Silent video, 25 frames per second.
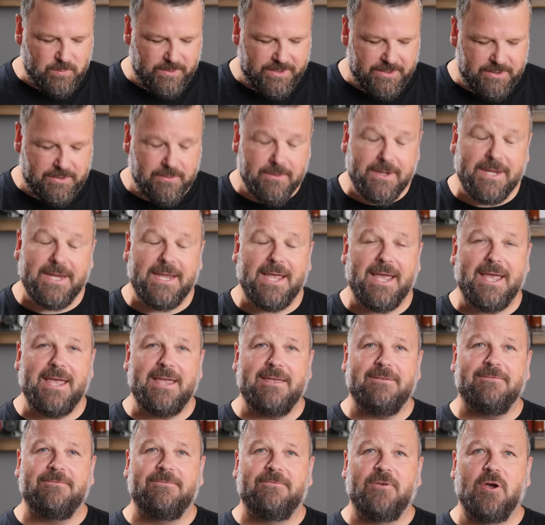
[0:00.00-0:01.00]
We're doing
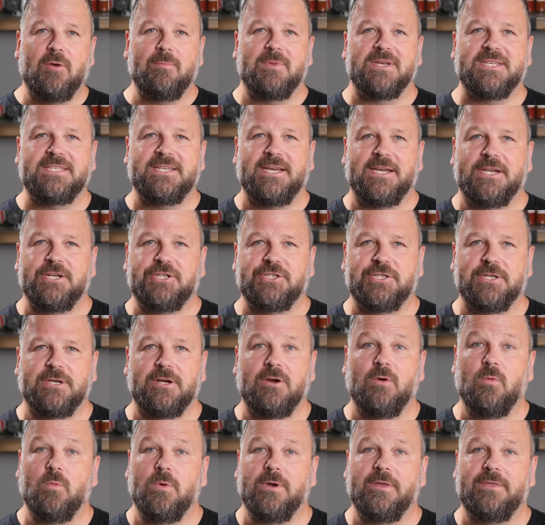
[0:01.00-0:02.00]
a
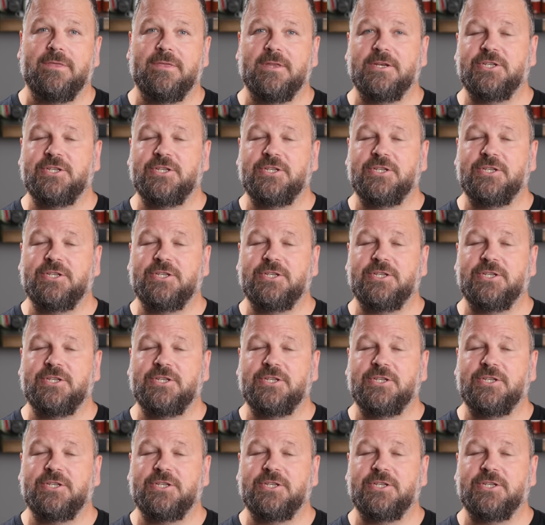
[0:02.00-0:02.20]
fermentation with